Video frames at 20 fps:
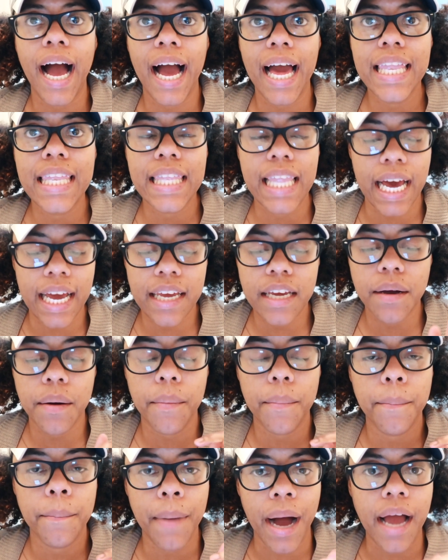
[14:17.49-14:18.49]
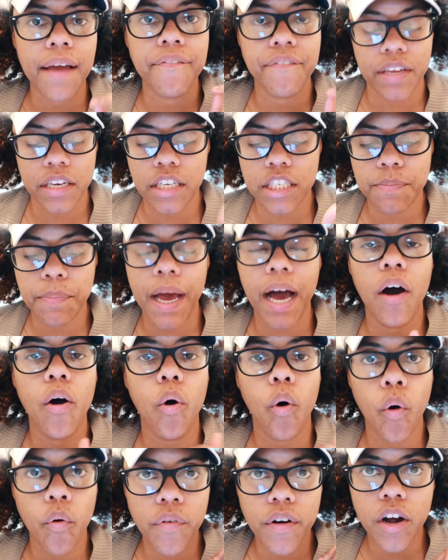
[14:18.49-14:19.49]
I like
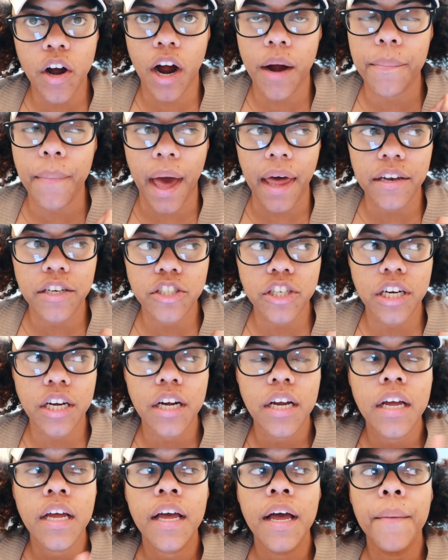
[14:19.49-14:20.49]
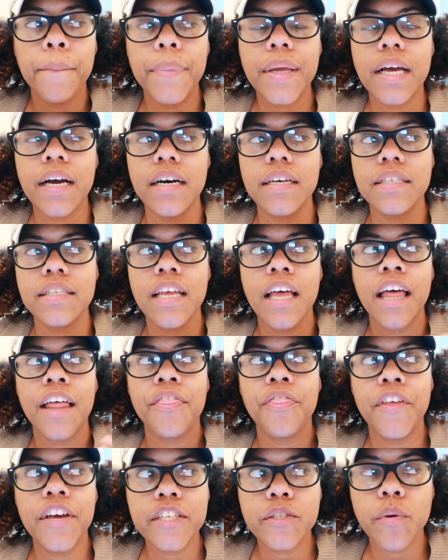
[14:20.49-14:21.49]
MyFitnessPal over Carb Manager, because
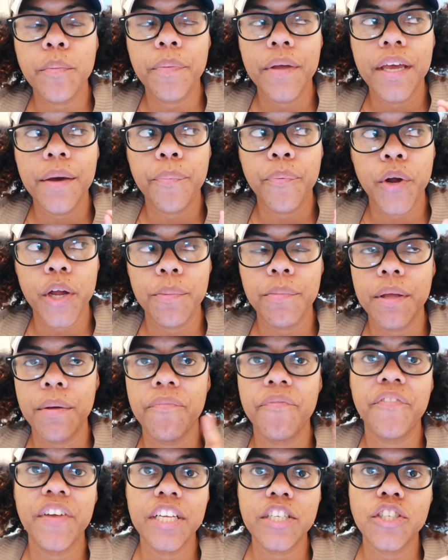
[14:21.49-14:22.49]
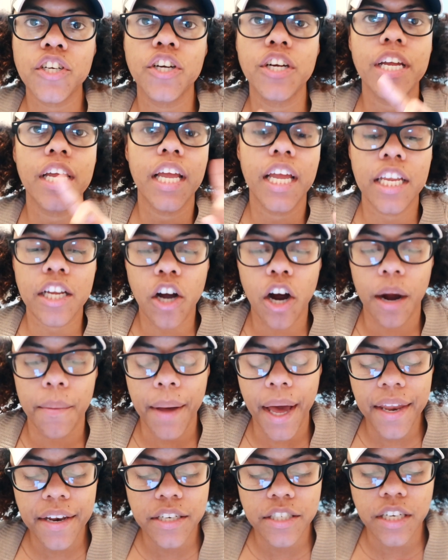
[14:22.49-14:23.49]
this would be a premium feature in Carb
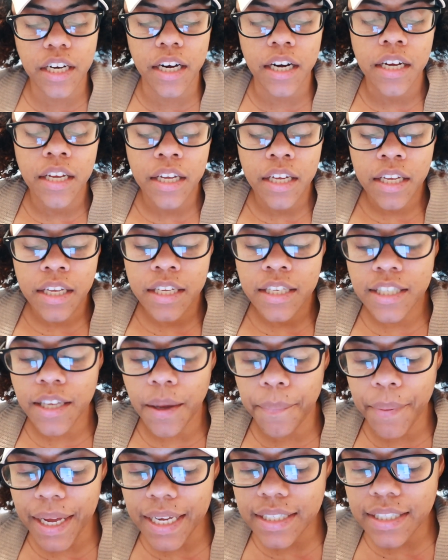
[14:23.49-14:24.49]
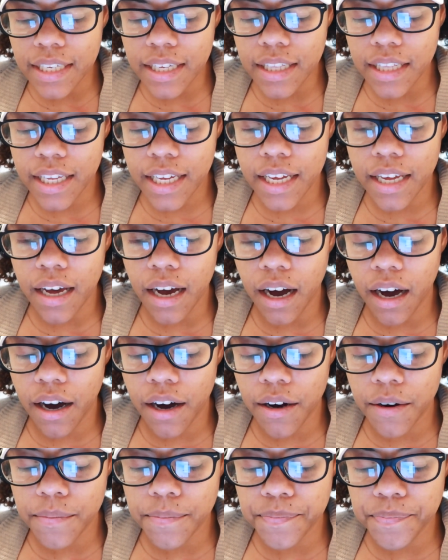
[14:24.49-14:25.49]
Manager. So basically,
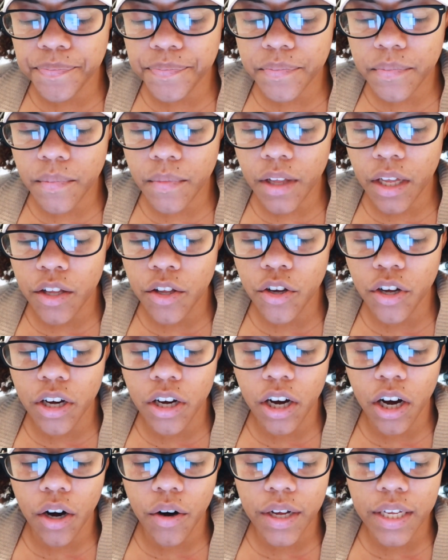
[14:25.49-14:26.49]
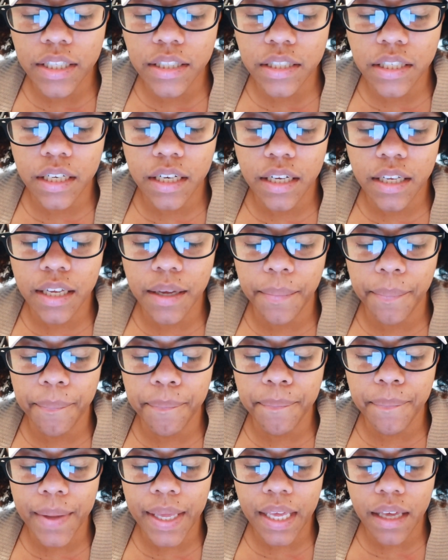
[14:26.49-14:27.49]
you can go into your
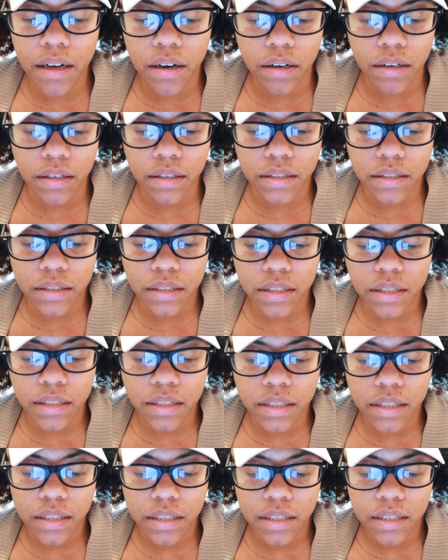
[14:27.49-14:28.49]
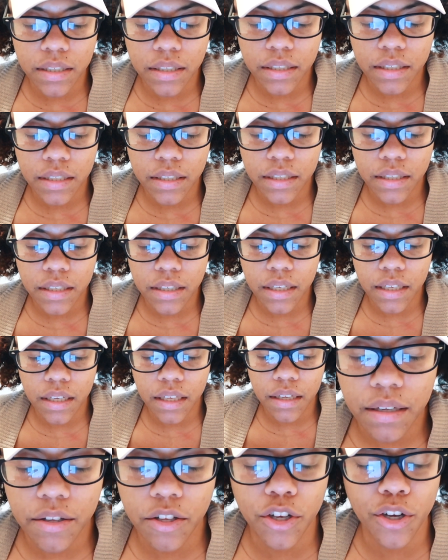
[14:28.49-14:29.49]
meals.
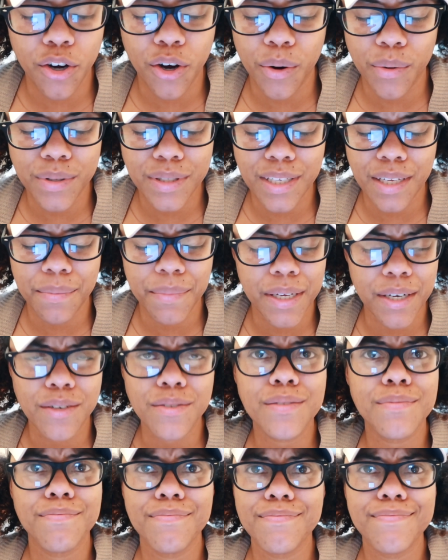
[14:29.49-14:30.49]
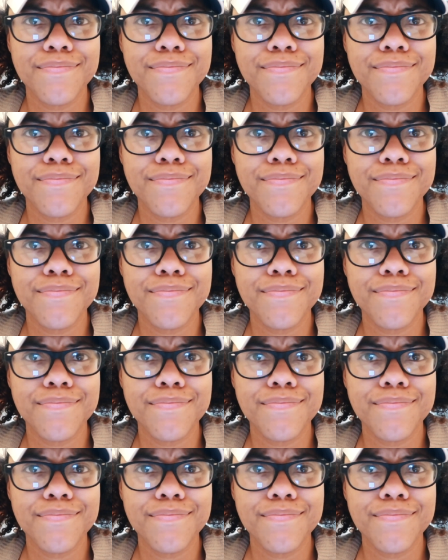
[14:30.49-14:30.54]
You can go into your meals.